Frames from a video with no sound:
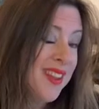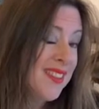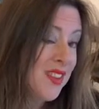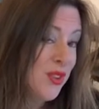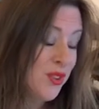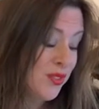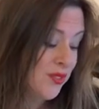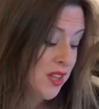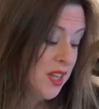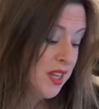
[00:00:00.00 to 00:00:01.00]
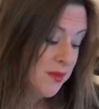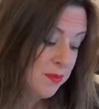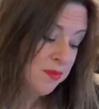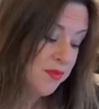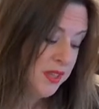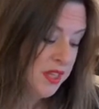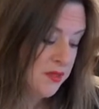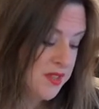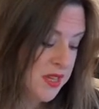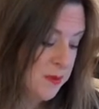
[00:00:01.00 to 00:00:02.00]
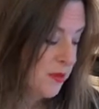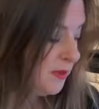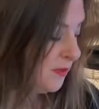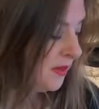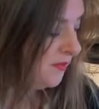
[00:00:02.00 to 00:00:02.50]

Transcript: then you could have dip them in a bit of